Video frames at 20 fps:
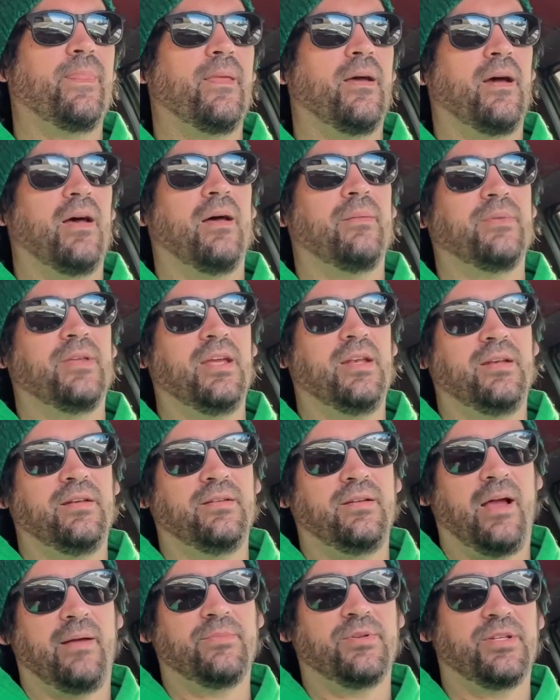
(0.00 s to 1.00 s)

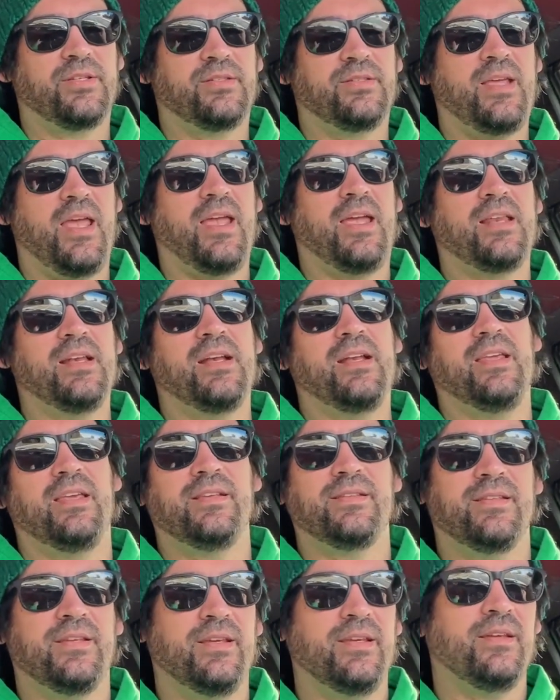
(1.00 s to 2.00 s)
I'm just taking it
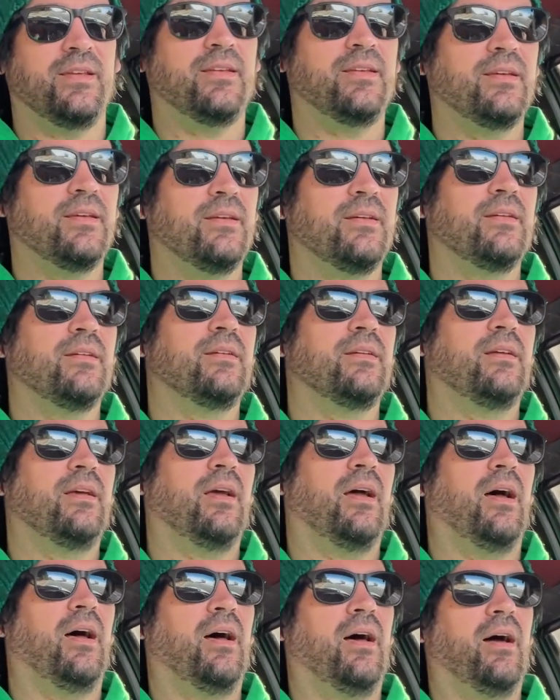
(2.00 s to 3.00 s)
easy.
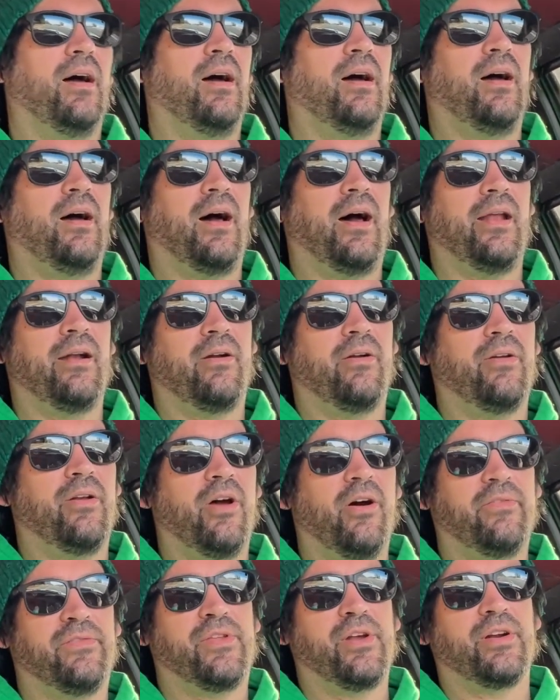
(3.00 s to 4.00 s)
I don't
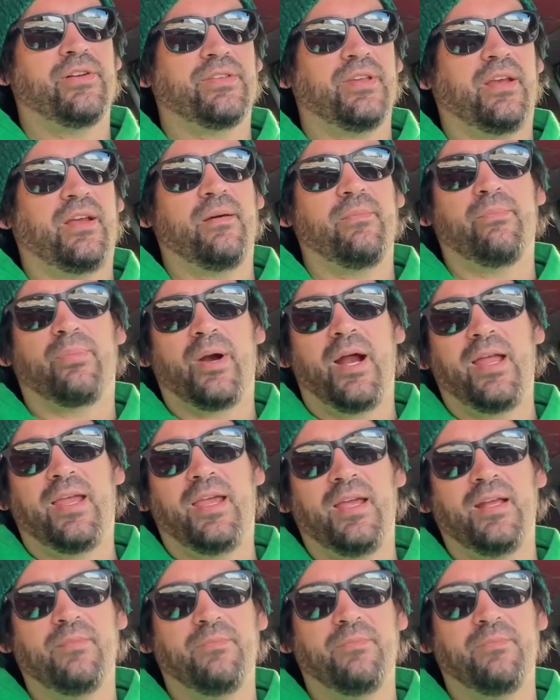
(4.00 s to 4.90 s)
know if there's like a break-in